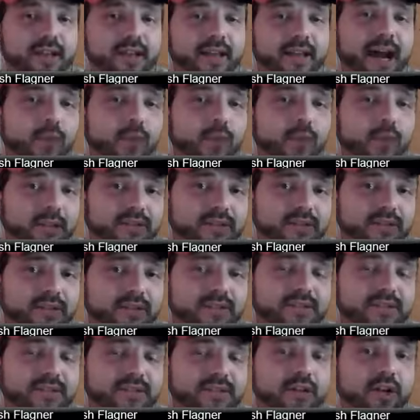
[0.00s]
how much is
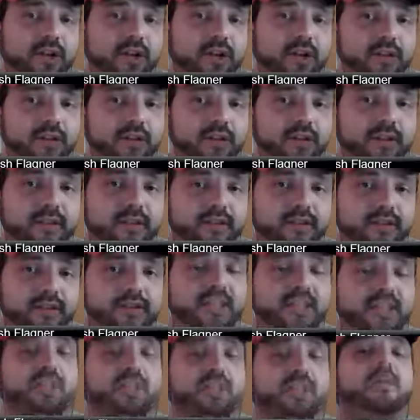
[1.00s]
this going to hurt this
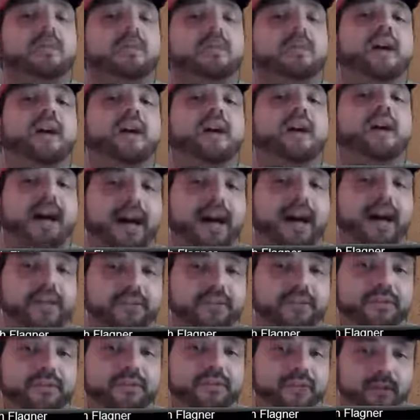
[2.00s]
team on
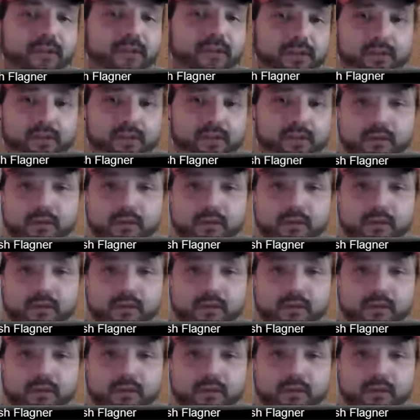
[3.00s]
the field?